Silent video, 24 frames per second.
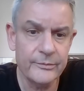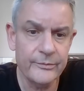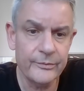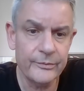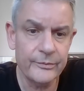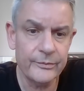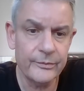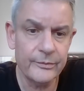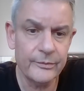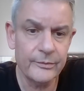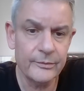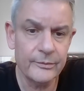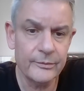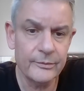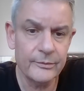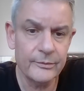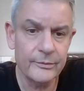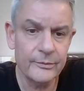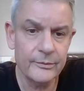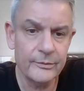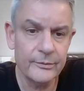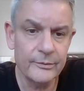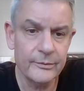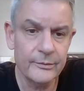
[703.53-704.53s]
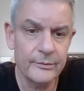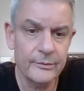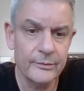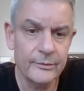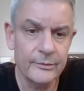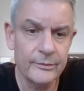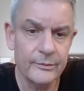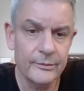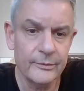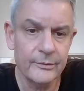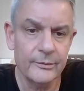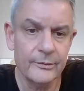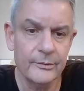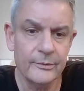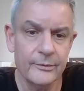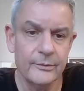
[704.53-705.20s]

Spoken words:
Nobody speaks.